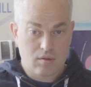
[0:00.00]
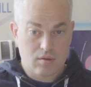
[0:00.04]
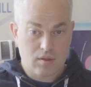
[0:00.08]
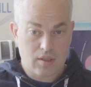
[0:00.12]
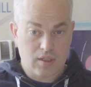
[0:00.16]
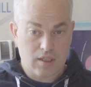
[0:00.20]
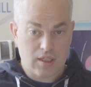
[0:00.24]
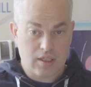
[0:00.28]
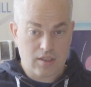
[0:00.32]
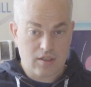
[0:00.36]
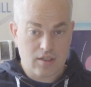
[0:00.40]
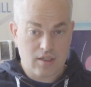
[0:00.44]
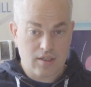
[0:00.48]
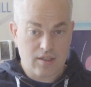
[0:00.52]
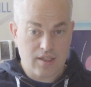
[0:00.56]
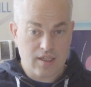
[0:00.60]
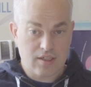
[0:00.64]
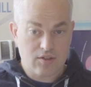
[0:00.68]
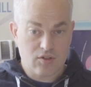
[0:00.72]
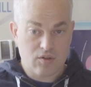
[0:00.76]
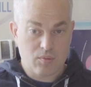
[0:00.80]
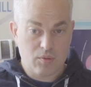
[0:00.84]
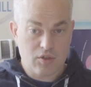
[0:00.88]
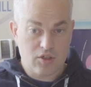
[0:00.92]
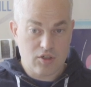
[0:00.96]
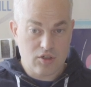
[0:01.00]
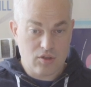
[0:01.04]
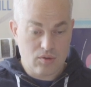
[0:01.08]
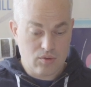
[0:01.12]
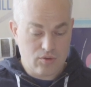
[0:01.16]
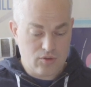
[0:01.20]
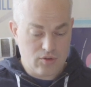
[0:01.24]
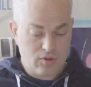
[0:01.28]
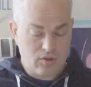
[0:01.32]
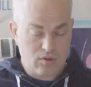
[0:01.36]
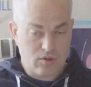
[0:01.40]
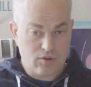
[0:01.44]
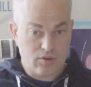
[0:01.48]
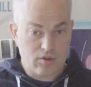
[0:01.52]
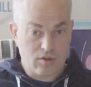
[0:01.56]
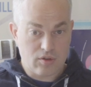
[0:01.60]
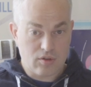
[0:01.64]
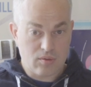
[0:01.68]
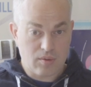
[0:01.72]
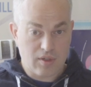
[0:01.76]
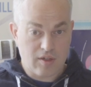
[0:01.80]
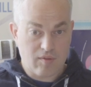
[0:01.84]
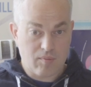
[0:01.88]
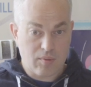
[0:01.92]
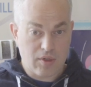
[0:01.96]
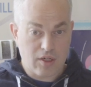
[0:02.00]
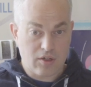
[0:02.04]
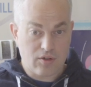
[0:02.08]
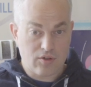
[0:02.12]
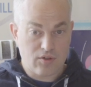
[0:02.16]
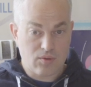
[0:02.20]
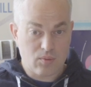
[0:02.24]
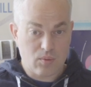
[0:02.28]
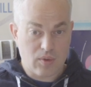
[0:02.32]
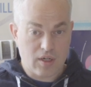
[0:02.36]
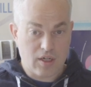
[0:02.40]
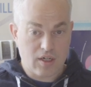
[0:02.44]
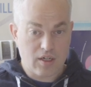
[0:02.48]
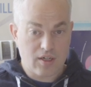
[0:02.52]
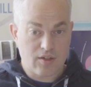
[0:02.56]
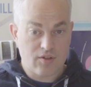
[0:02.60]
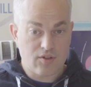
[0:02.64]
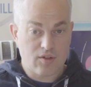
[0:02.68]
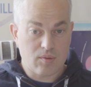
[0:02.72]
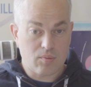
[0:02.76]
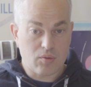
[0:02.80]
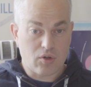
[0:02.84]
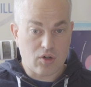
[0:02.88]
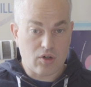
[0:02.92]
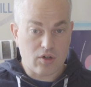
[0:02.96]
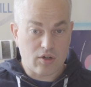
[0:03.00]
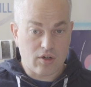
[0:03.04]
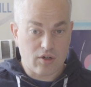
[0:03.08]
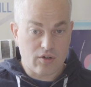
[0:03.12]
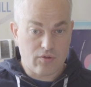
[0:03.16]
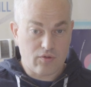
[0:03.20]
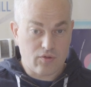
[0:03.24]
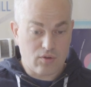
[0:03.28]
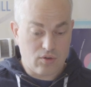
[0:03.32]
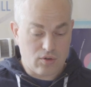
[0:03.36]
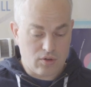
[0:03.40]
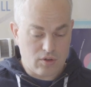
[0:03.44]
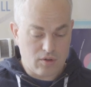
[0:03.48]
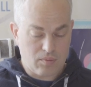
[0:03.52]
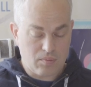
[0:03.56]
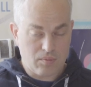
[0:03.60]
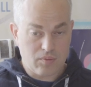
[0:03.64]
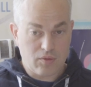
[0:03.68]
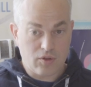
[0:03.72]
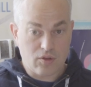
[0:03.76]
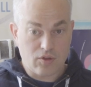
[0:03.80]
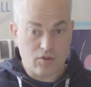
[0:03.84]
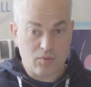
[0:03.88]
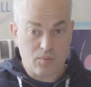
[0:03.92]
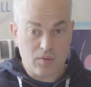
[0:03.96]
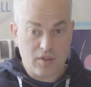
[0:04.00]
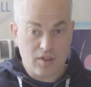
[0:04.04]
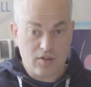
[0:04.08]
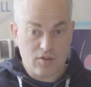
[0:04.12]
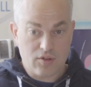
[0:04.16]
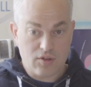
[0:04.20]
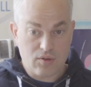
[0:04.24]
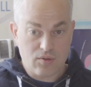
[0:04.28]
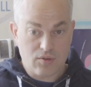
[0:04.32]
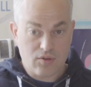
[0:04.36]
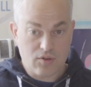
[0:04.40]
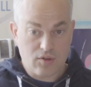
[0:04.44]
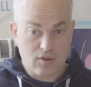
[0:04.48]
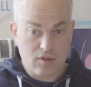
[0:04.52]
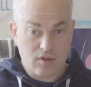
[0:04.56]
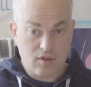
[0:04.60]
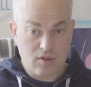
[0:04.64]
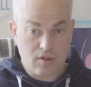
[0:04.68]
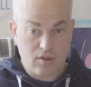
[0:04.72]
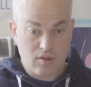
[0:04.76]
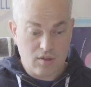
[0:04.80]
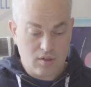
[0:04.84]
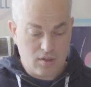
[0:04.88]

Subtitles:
and actually it has to be chosen also, so we have -1 as the marker for not being chosen.